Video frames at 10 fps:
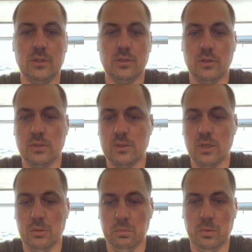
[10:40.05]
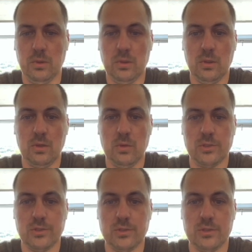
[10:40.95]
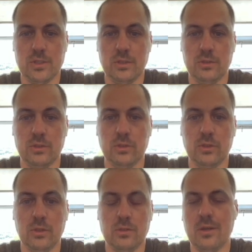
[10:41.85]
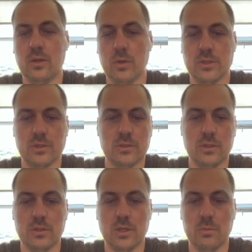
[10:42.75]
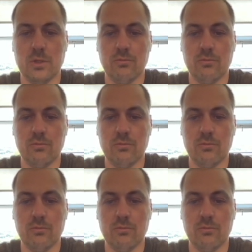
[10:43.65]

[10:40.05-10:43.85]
You can type questions here, not questions. You can type